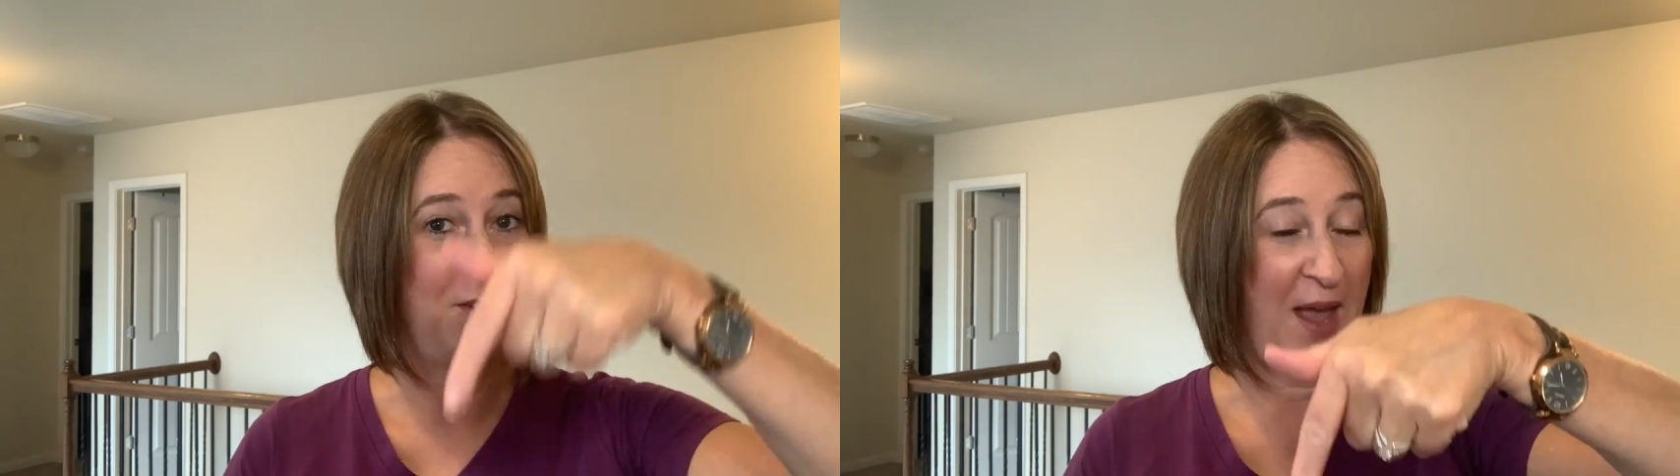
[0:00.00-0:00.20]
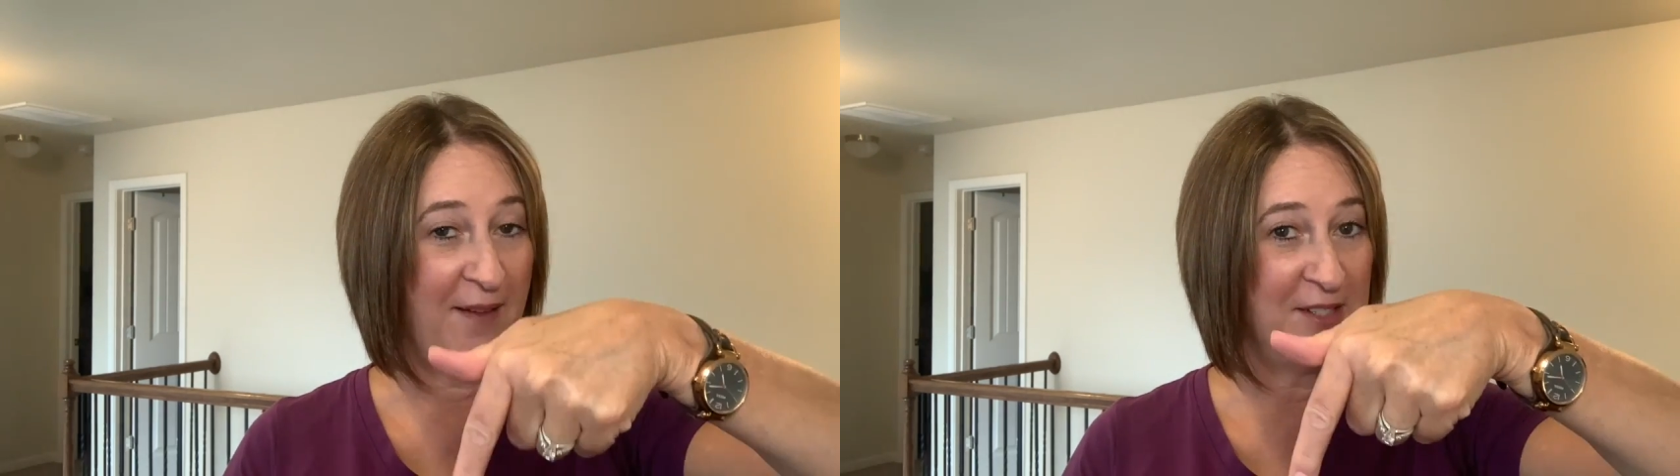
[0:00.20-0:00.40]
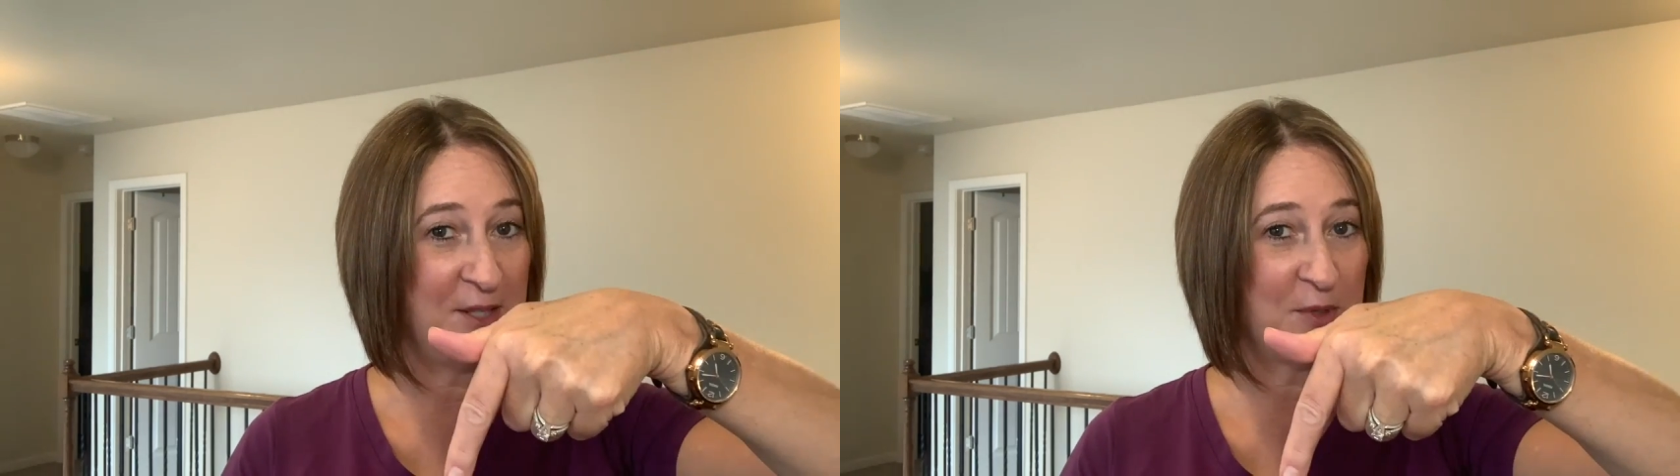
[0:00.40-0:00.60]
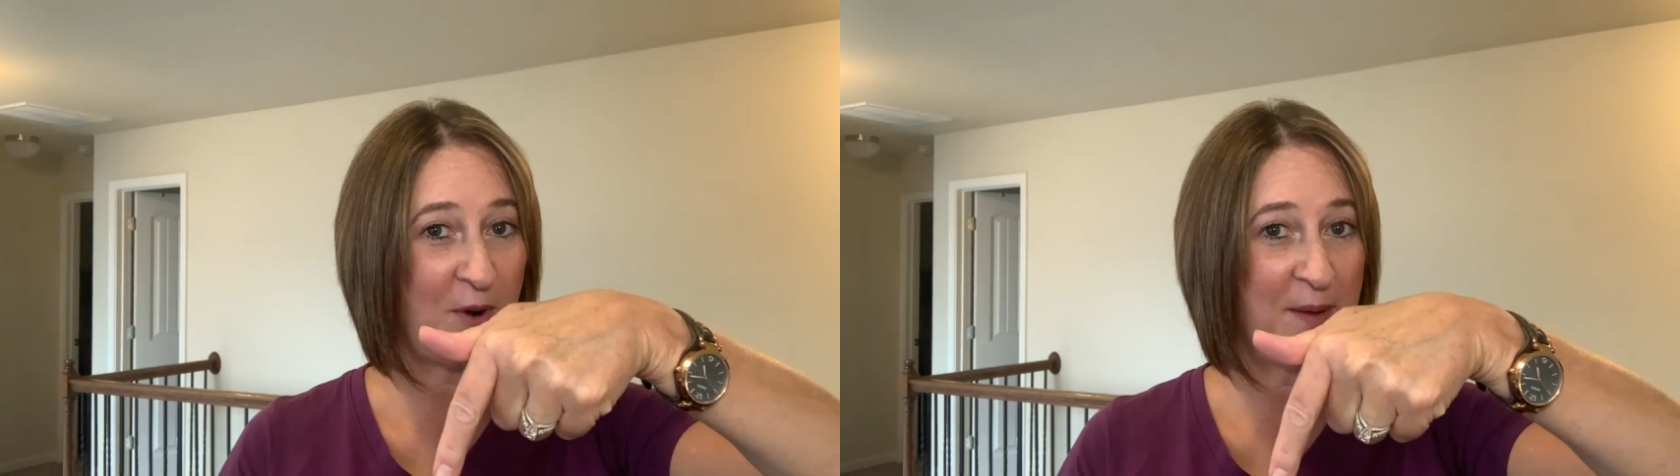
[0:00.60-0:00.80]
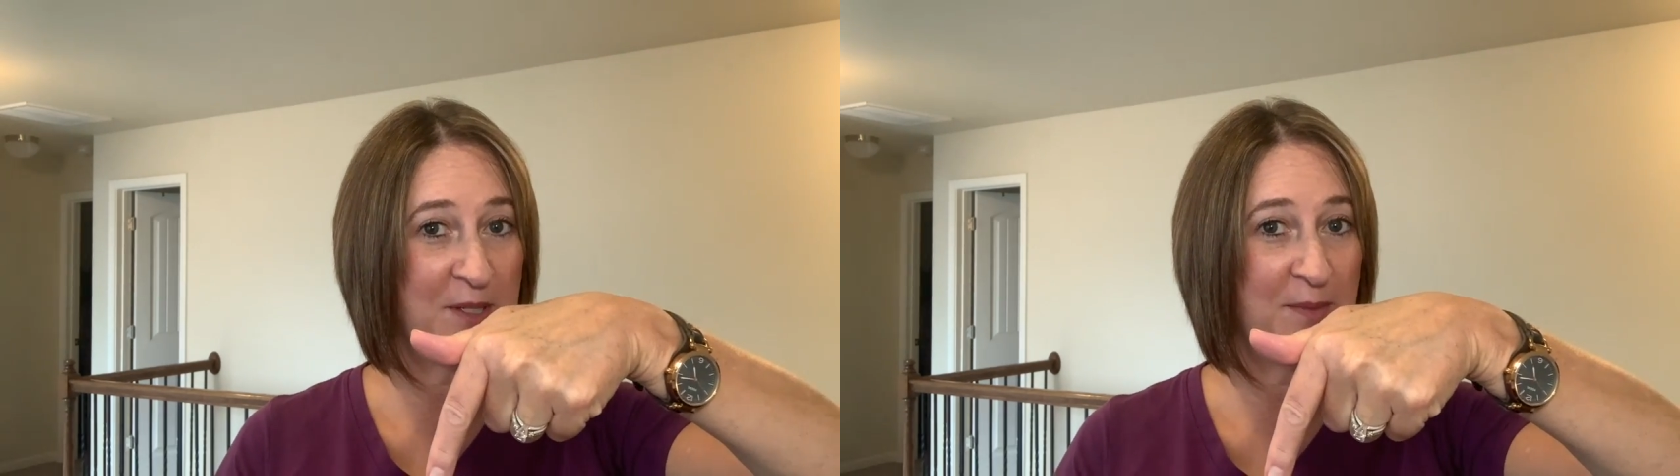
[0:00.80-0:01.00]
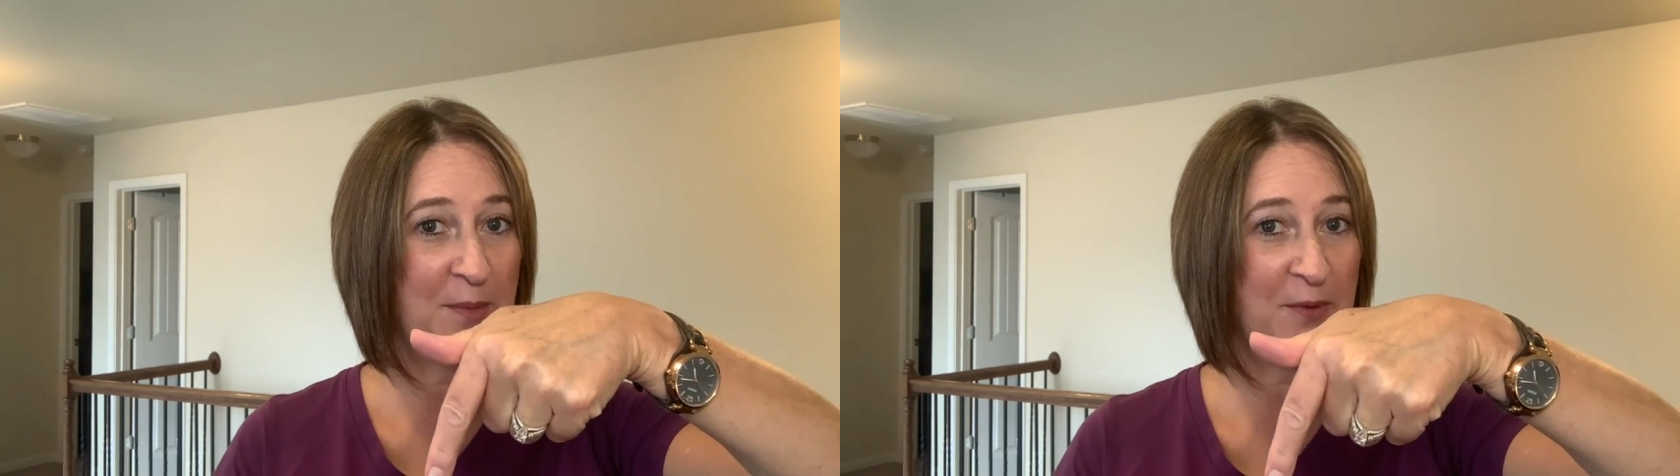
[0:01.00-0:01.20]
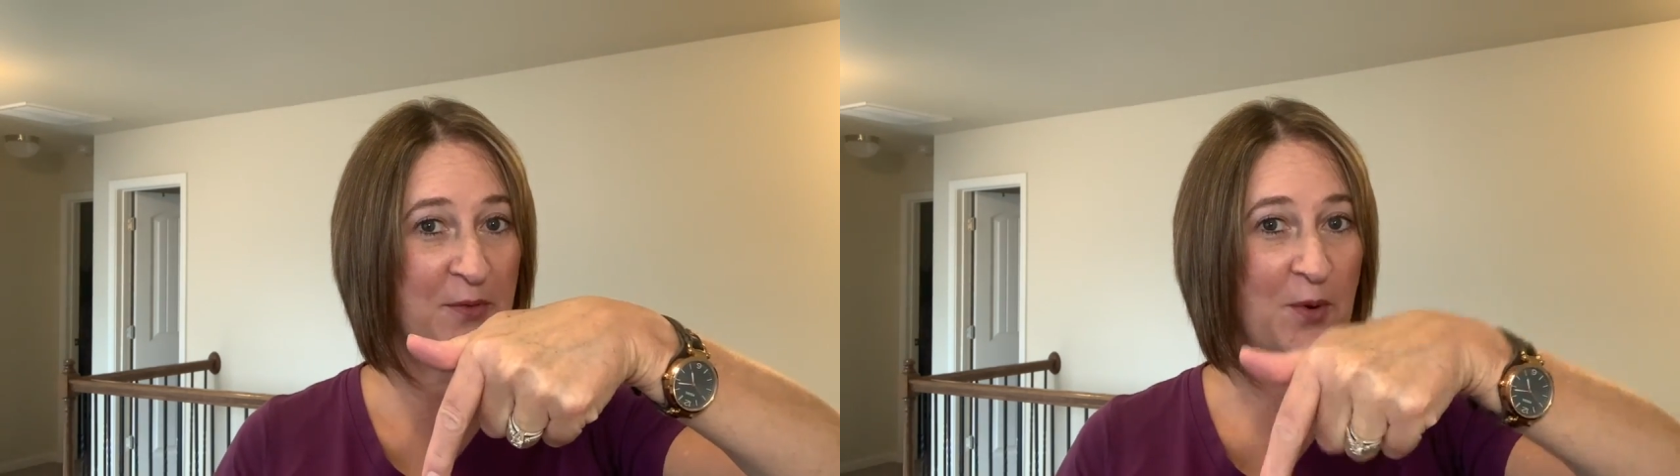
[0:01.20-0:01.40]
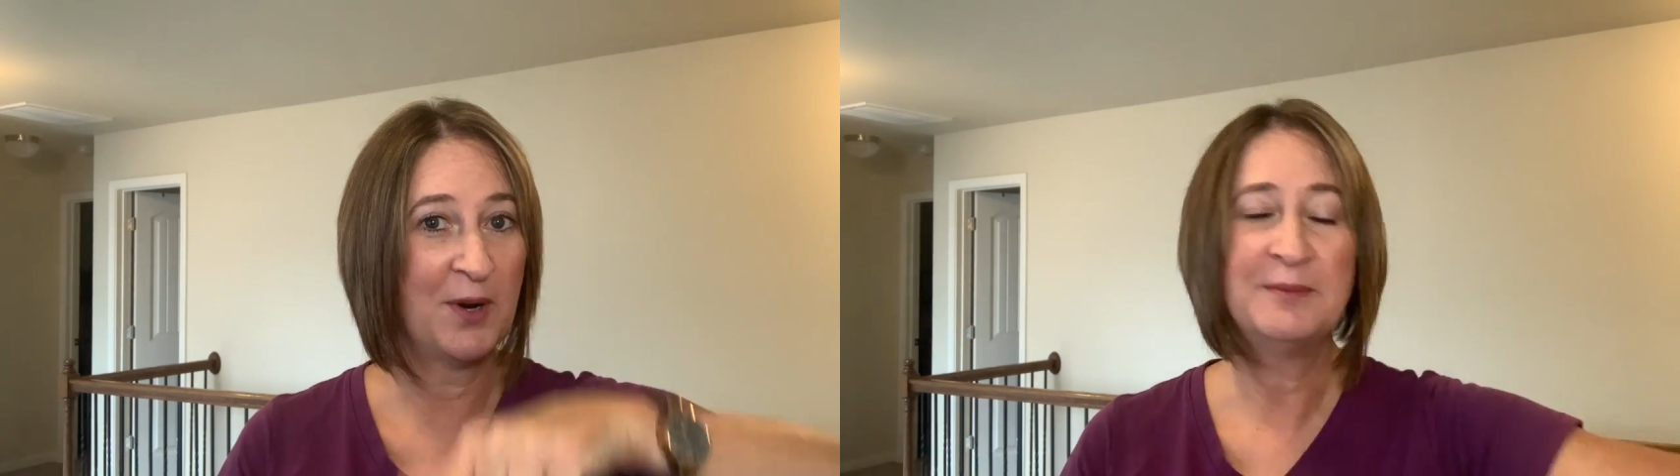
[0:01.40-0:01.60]
haven't subscribed to me
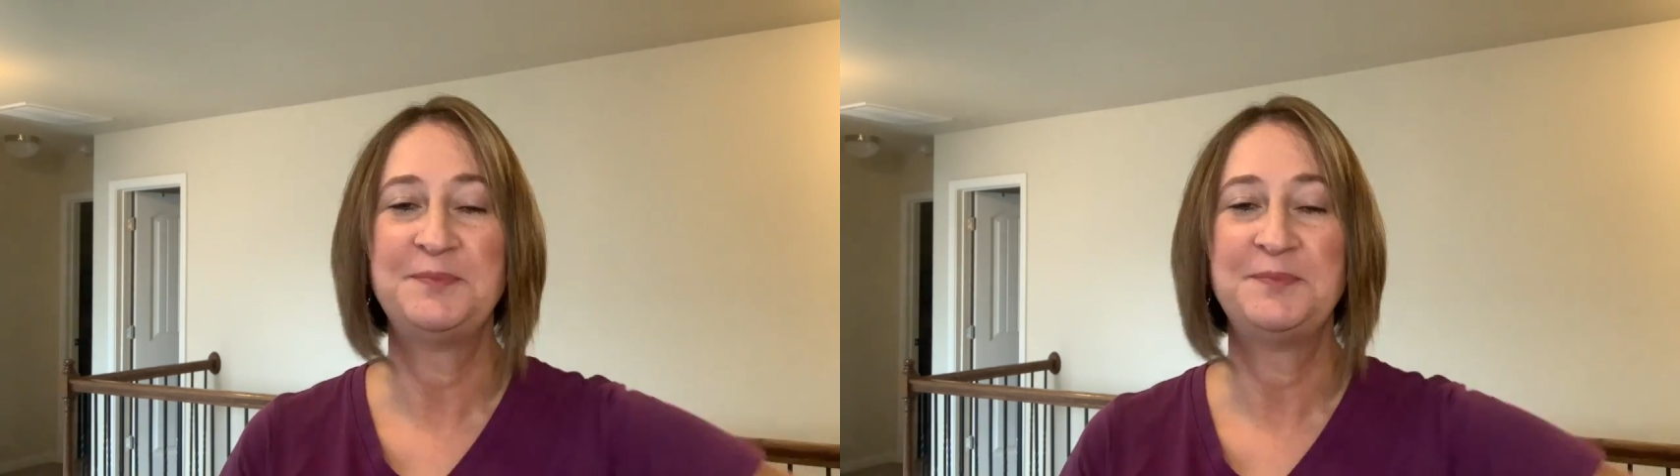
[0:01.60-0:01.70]
before,